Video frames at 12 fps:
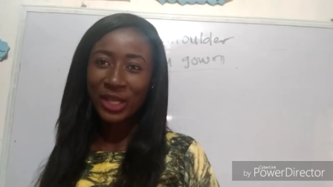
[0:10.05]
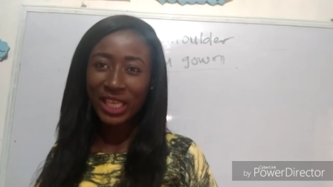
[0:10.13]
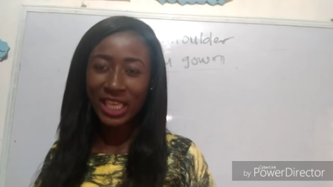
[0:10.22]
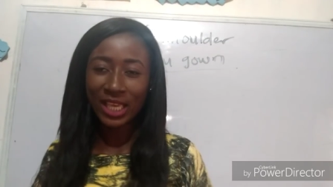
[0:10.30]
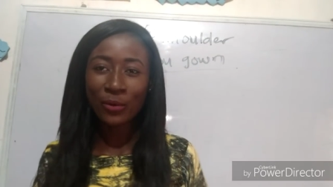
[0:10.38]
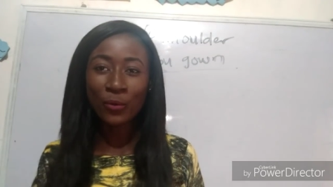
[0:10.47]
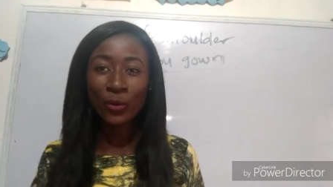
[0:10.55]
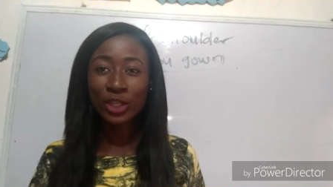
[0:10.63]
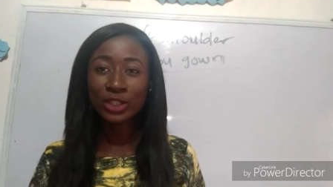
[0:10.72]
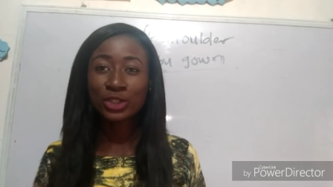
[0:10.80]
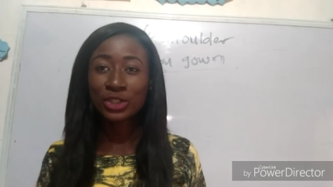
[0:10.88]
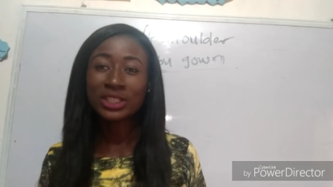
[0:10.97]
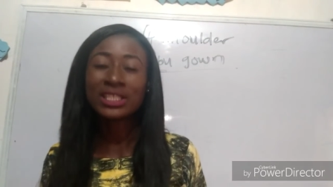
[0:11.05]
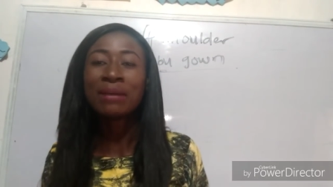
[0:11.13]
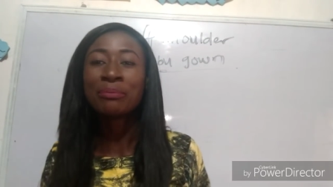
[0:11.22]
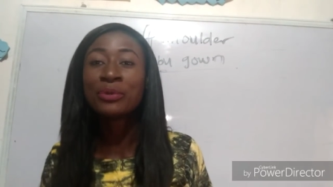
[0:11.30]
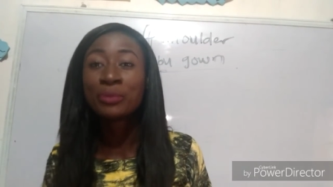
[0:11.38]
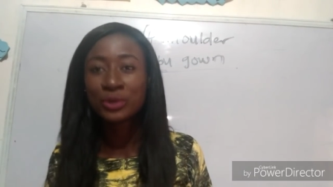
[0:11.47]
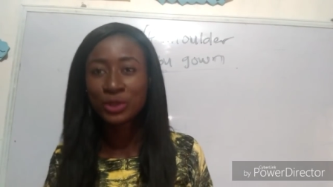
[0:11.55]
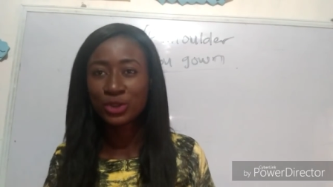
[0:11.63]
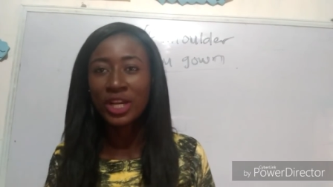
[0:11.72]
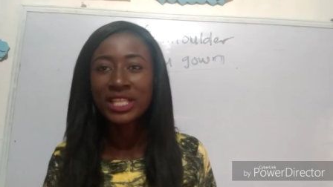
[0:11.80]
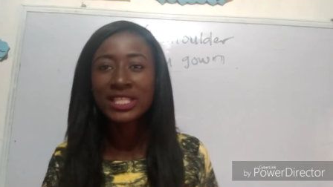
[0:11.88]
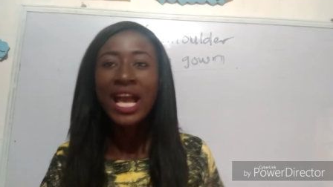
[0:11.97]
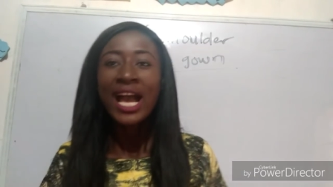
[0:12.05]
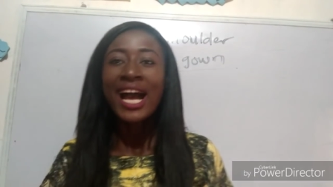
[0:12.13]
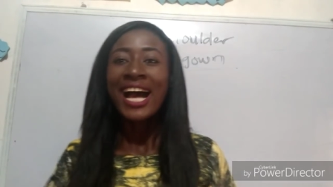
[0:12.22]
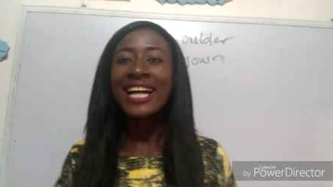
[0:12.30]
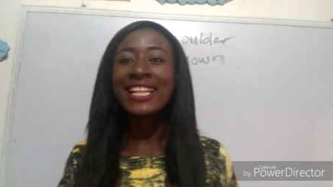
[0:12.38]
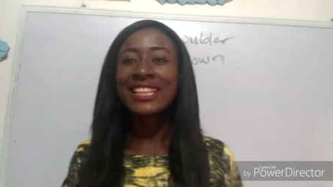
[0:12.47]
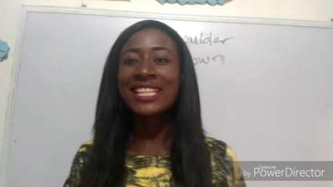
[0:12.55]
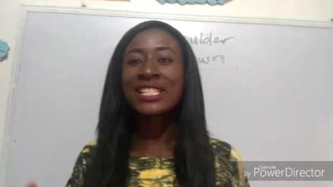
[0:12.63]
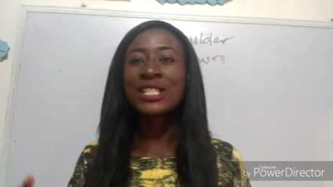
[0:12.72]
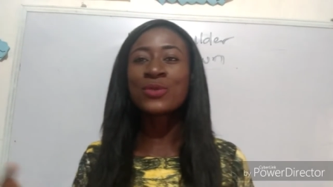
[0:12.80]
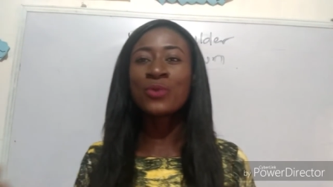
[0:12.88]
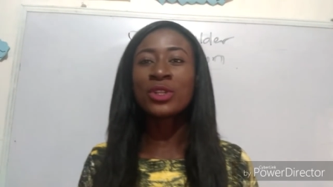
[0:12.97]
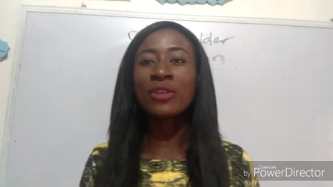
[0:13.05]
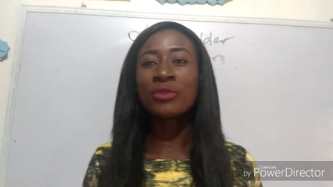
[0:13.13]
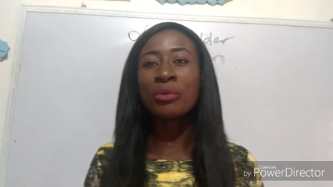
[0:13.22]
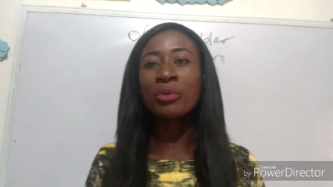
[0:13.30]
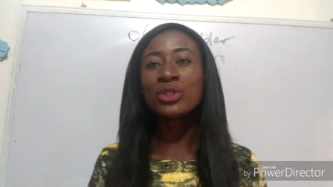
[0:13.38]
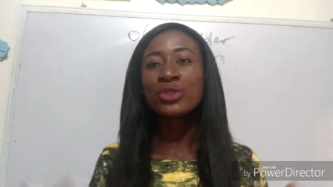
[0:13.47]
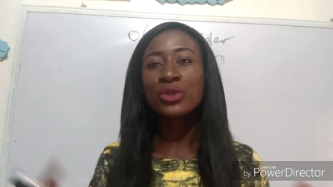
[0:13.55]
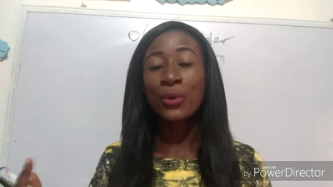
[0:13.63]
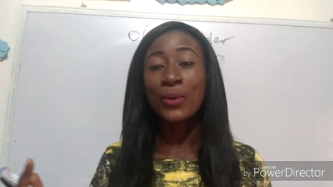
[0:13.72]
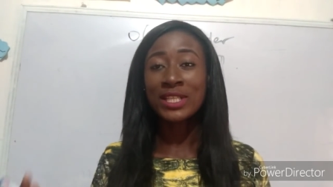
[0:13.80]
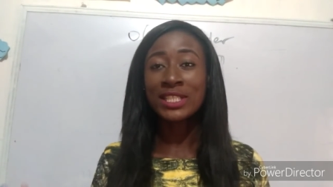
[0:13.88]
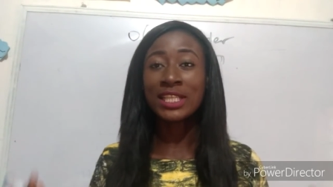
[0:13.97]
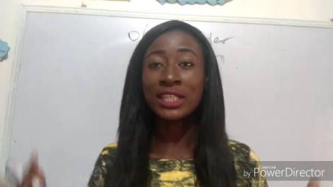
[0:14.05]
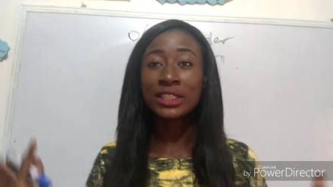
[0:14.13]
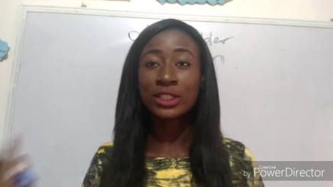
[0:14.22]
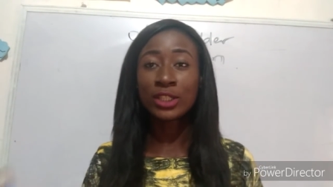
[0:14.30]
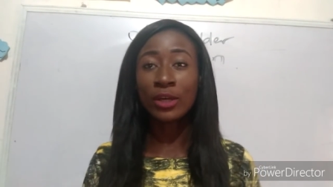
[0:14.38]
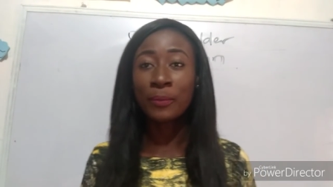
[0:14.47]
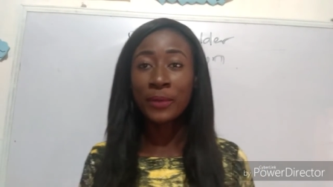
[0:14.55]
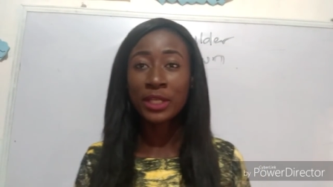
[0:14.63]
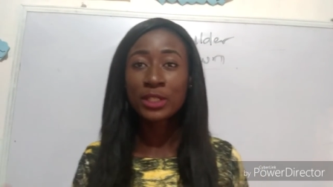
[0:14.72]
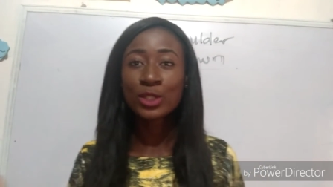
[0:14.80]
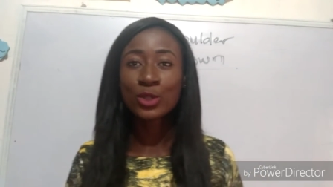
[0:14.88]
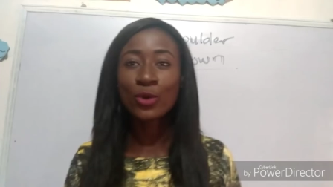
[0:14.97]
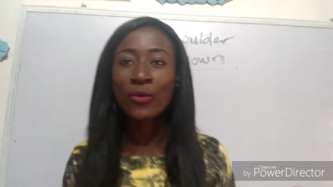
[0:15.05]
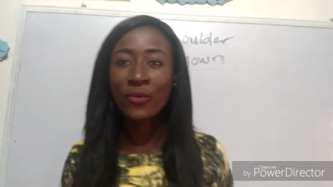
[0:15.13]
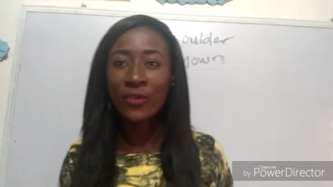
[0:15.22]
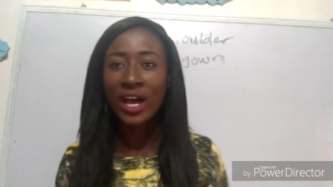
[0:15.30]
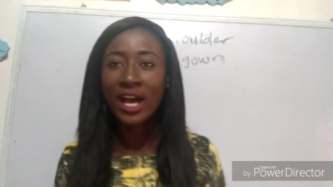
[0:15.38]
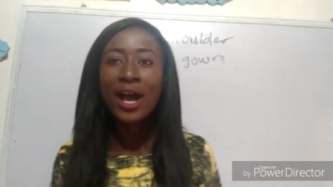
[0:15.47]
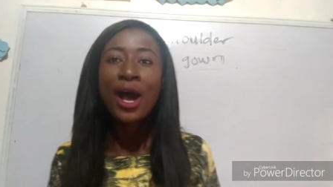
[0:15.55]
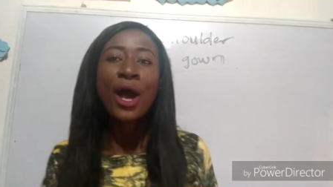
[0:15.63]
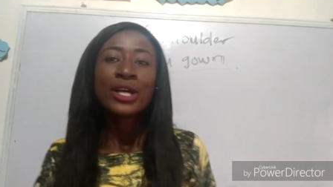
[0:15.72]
Okay, one shoulder bubu dress, and this is one of the most requested topics so far.